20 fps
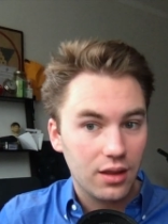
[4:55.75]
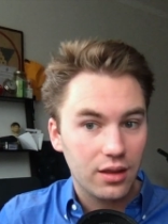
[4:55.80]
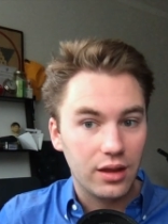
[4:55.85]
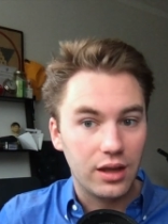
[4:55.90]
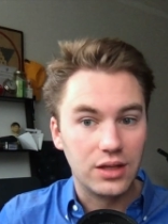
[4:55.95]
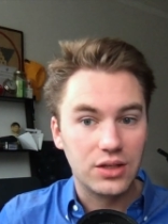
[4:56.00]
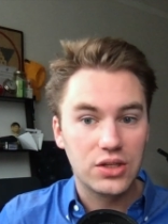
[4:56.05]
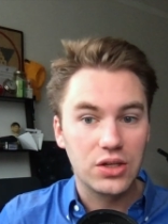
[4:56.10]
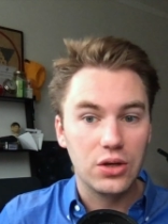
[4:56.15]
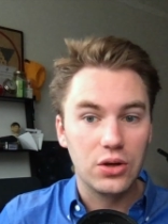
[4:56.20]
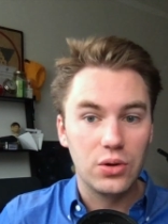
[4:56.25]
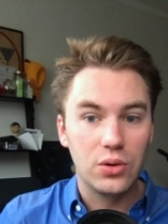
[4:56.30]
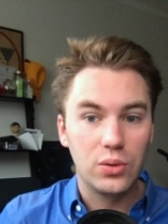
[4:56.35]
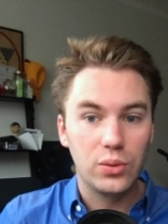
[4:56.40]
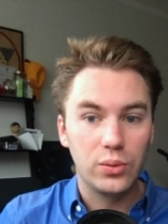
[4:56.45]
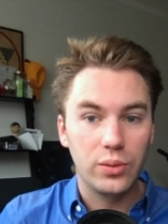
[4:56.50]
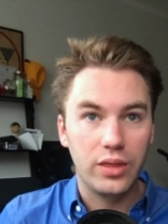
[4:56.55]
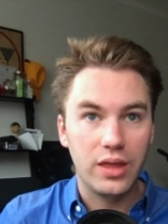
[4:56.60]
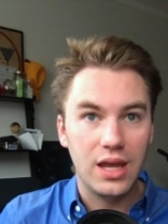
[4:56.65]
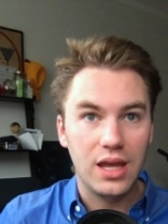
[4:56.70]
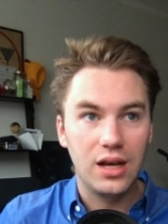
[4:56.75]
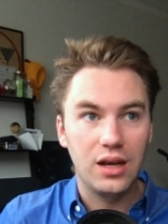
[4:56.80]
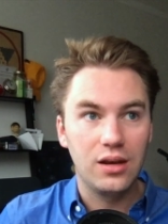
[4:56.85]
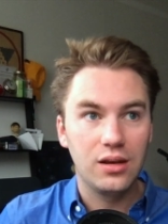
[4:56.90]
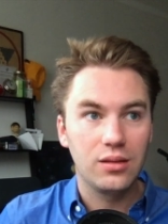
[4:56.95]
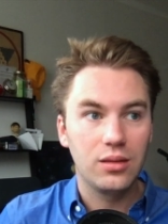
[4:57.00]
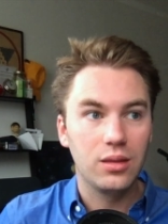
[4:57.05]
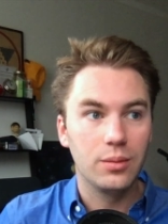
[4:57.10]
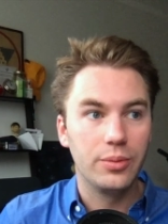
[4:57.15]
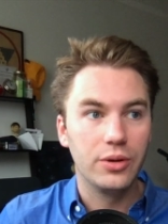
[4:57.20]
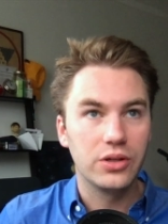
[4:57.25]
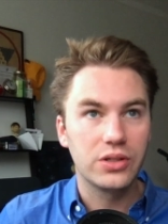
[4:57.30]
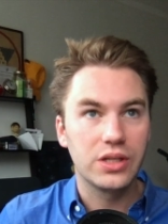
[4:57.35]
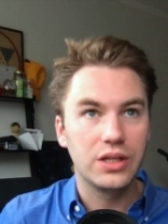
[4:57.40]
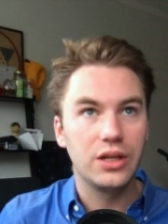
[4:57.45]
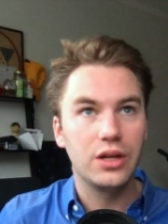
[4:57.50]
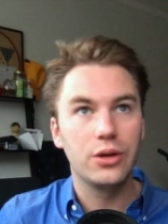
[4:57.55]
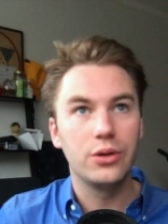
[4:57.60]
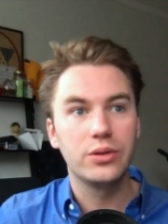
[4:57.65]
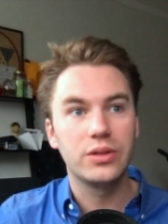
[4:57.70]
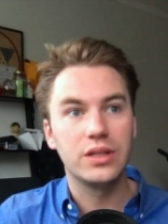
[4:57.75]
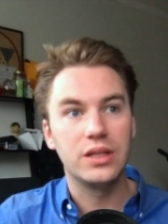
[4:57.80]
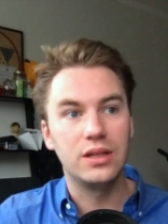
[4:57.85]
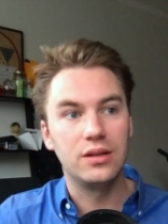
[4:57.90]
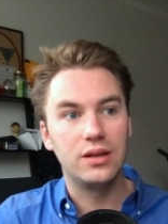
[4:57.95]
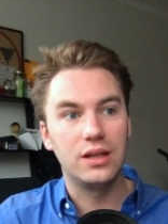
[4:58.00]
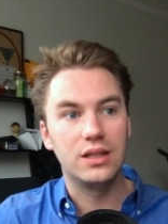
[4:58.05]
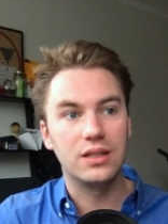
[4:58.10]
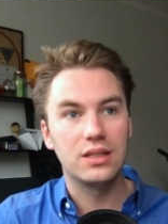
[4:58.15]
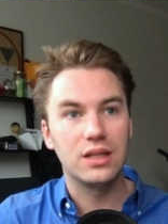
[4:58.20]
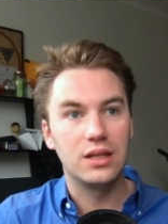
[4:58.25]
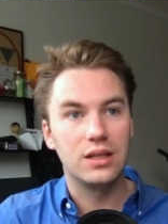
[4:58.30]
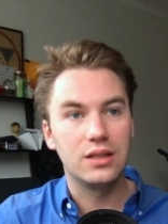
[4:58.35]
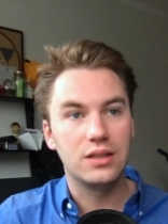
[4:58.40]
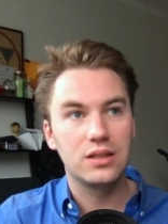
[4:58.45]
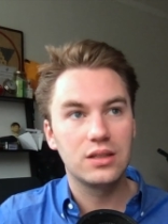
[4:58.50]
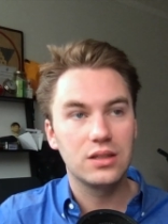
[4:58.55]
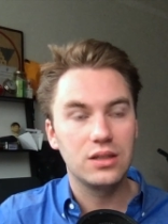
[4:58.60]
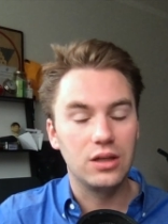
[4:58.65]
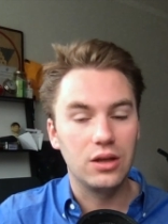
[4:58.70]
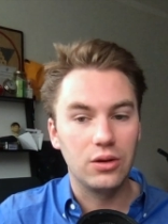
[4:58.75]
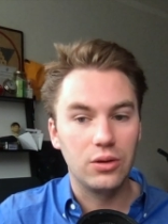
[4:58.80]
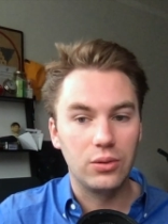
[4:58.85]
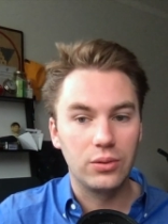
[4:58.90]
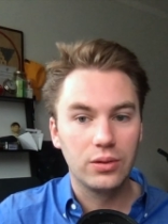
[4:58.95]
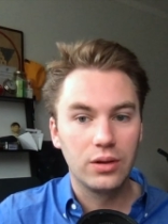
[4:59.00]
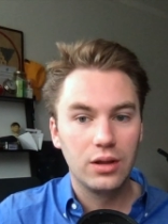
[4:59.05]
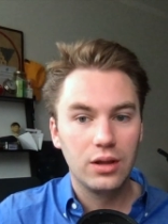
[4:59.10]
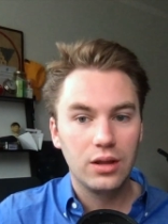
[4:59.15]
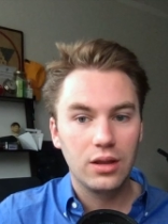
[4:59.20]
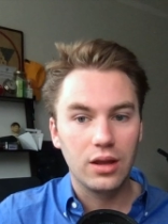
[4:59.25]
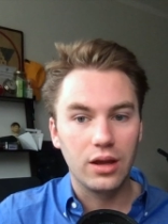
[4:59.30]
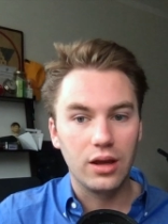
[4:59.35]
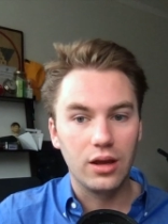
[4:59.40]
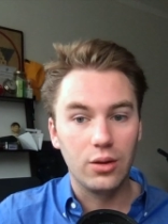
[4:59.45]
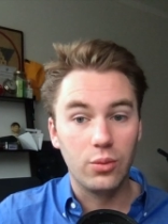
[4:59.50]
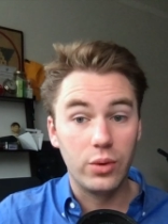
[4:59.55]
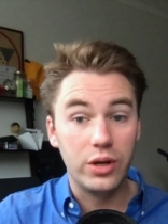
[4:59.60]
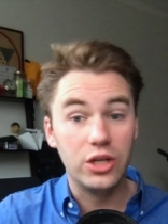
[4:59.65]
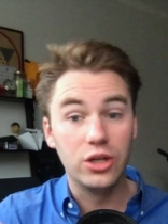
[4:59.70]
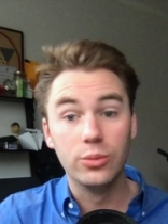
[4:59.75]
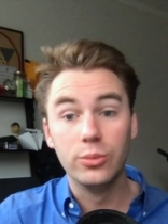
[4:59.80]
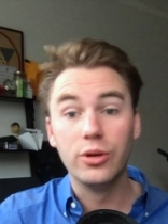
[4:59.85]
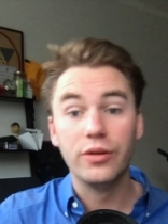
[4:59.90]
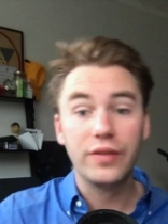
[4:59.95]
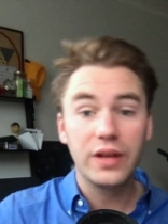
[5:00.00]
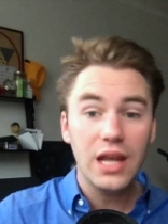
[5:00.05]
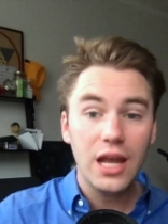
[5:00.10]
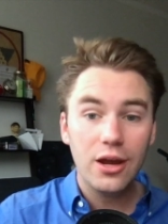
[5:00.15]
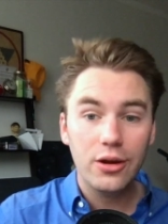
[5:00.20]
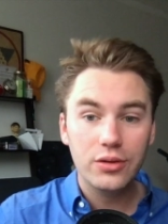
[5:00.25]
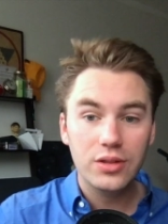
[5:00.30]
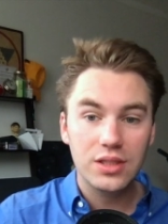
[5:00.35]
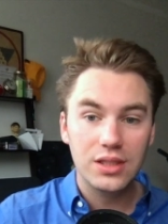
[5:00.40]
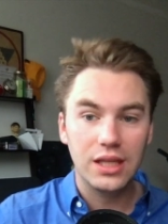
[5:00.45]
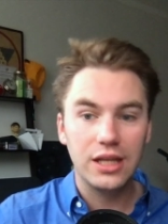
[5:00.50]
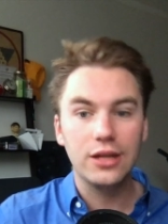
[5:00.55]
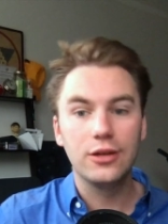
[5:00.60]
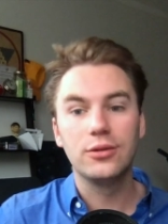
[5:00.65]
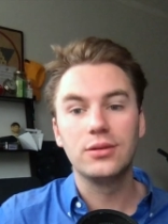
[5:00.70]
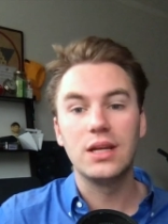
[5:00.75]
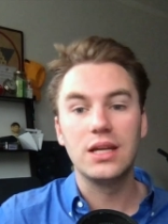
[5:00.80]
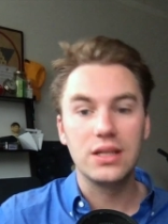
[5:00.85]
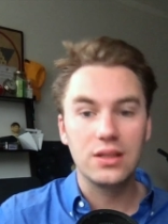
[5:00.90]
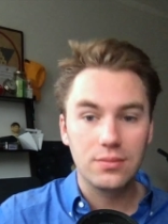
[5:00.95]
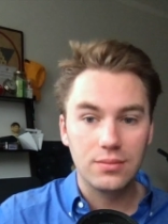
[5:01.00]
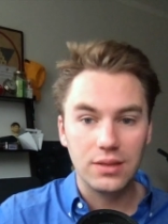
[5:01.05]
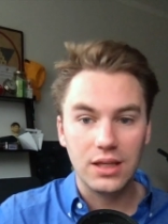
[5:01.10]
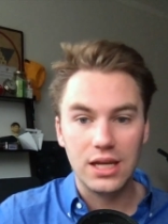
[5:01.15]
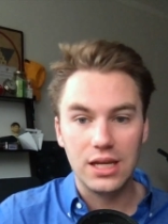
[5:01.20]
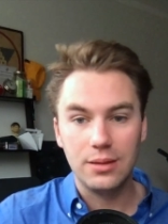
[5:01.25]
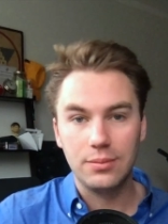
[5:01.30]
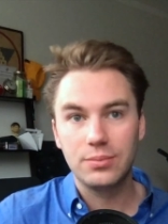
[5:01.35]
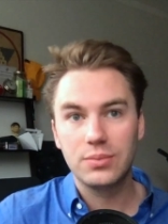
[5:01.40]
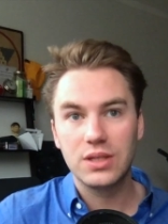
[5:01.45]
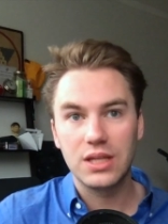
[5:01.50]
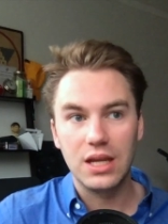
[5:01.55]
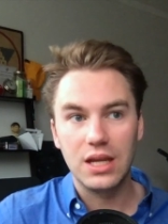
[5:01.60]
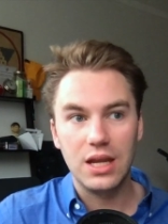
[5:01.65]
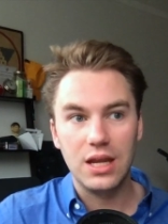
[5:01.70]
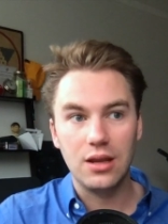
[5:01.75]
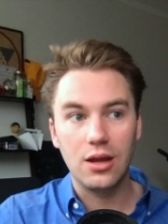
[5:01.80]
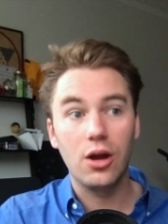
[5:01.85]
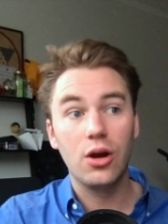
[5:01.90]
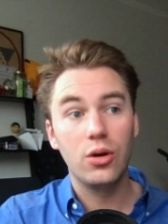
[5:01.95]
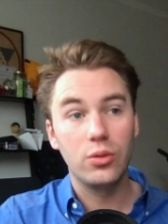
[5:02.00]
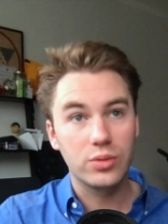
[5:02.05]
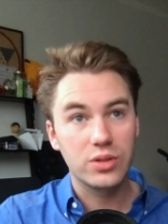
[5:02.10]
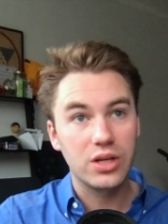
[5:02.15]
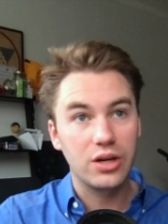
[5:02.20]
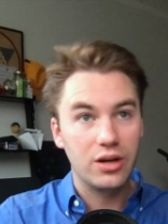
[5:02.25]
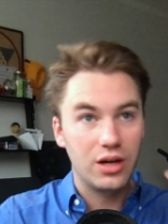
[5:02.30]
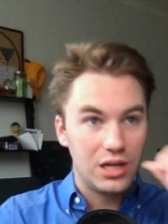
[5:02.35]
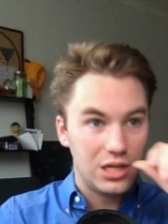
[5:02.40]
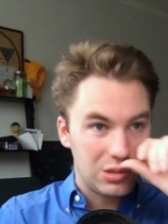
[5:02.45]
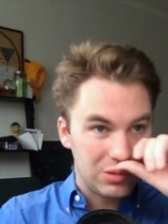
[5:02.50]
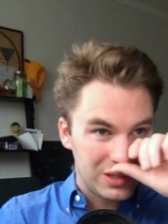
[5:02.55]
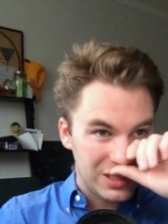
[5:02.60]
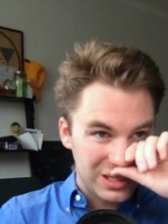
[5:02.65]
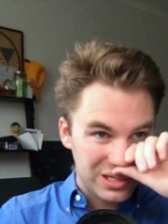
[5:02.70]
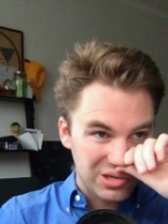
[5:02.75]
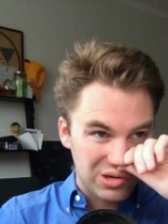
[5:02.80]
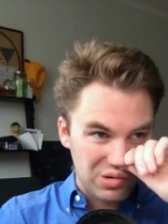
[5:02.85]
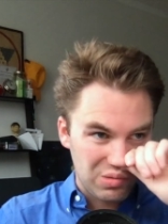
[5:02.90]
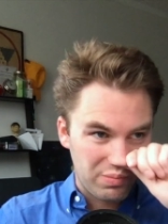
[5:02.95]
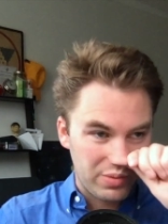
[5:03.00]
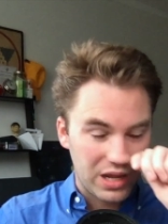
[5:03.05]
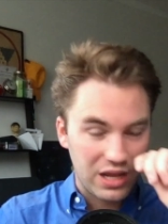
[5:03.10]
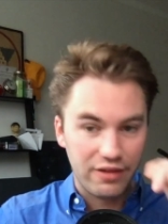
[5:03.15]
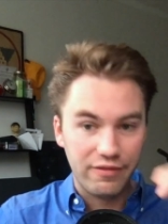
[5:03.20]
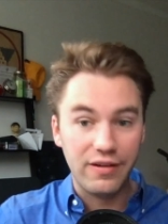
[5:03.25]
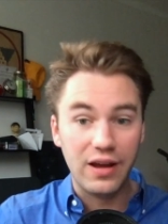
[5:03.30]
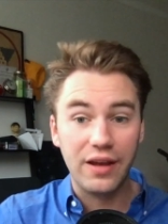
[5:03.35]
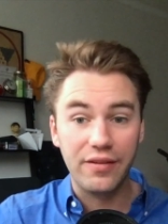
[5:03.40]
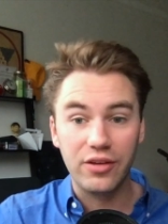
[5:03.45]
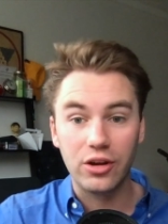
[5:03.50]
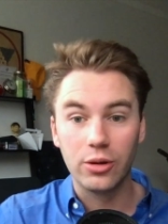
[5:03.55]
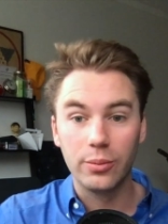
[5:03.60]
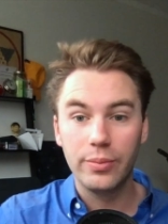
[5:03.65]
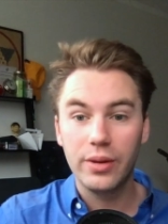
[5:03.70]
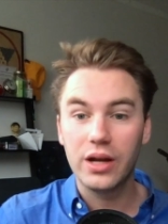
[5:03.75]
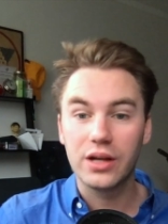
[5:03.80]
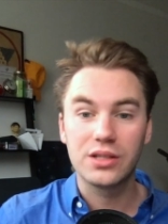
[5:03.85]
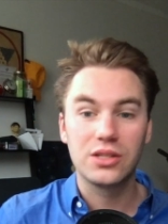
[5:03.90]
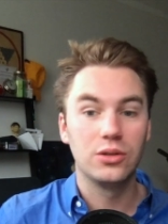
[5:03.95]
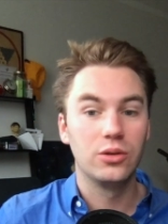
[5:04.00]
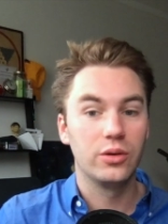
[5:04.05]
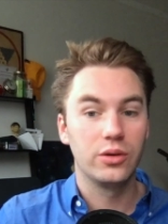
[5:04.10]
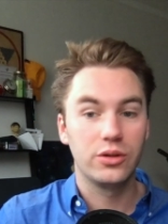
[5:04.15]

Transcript: And so then the person goes and says, when you're moving out, they go and they say, oh, sorry, you need to pay $500 in order